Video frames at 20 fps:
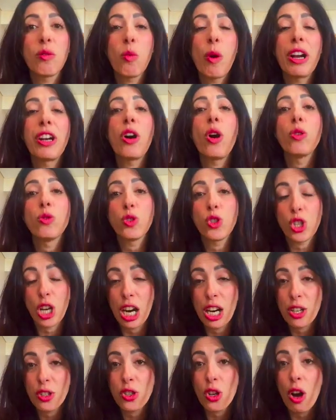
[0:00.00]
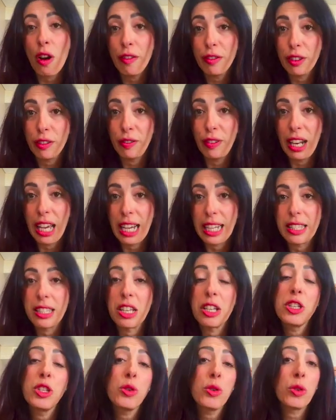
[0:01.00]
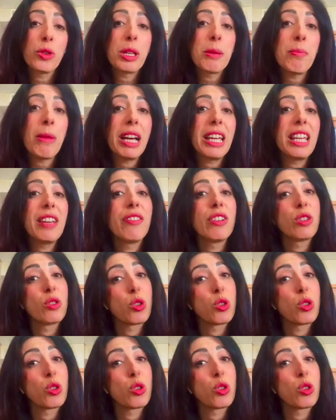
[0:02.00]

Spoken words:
one on charge of the flight. You know, they might even